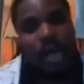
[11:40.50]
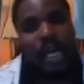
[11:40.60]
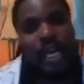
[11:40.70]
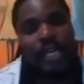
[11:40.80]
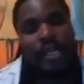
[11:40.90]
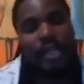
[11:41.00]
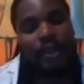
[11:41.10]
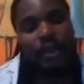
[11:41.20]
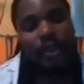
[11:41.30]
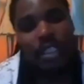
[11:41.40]
And
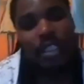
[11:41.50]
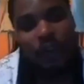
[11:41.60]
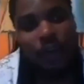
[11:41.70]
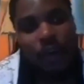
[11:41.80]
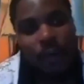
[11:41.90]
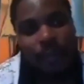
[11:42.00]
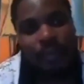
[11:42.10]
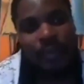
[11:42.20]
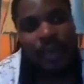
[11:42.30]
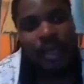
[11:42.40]
those four
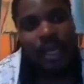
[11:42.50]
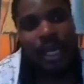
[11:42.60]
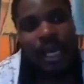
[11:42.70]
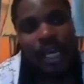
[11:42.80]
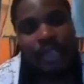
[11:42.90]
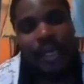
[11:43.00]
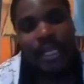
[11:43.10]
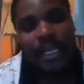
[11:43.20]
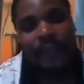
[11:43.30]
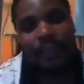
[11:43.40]

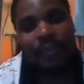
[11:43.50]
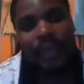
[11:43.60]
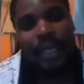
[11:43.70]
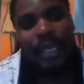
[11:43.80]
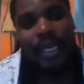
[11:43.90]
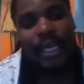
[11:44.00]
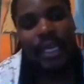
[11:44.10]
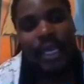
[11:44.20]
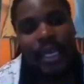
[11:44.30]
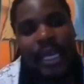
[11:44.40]
actually
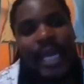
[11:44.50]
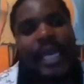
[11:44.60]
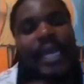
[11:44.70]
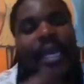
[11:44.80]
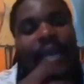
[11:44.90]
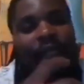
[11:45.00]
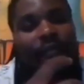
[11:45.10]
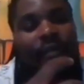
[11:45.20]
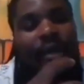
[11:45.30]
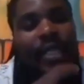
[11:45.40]

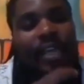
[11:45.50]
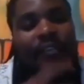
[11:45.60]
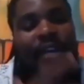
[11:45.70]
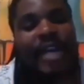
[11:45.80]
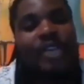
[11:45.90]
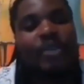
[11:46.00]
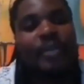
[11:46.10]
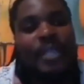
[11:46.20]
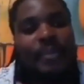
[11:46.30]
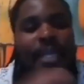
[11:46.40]
they've tried to be,
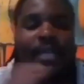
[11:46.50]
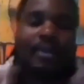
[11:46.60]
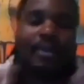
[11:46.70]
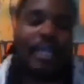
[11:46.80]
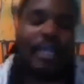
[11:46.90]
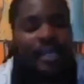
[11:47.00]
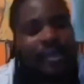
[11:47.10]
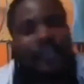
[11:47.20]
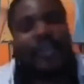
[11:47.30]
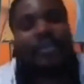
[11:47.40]
like, okay,
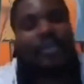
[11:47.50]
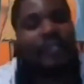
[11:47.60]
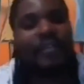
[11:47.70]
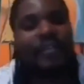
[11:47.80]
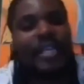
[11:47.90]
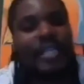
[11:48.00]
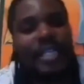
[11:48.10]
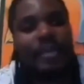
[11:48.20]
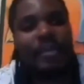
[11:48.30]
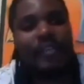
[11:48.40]
if I had to give an
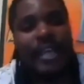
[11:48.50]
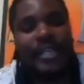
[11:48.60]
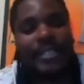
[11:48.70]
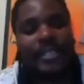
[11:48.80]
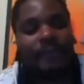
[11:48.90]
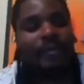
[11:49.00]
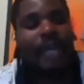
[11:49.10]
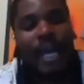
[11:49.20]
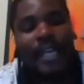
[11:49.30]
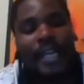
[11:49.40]
example of Haiti
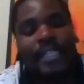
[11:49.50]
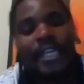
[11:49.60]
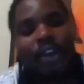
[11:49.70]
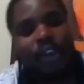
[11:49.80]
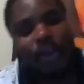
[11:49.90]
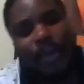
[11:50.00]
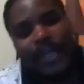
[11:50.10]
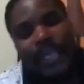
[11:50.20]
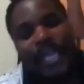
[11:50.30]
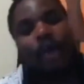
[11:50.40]

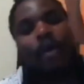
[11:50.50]
economically